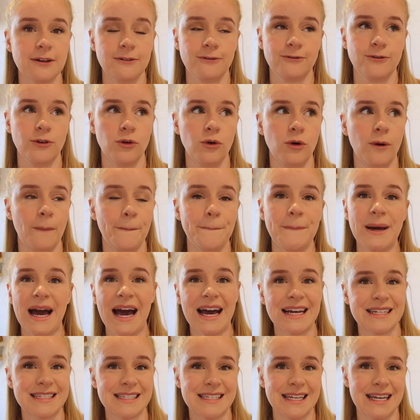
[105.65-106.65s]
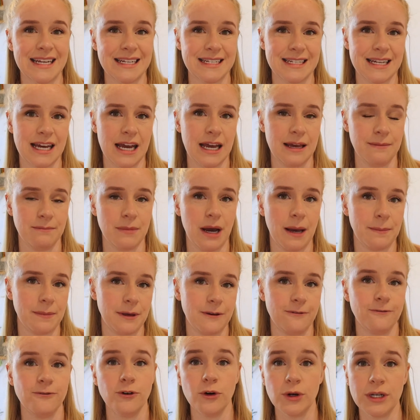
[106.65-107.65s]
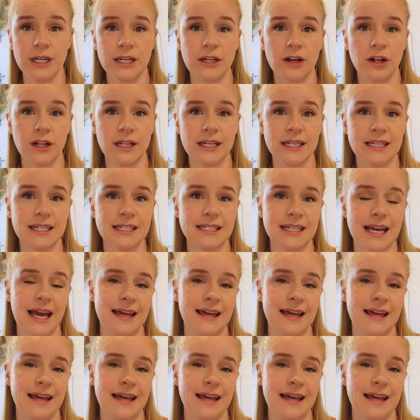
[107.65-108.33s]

For Bad Santa, it might be $40.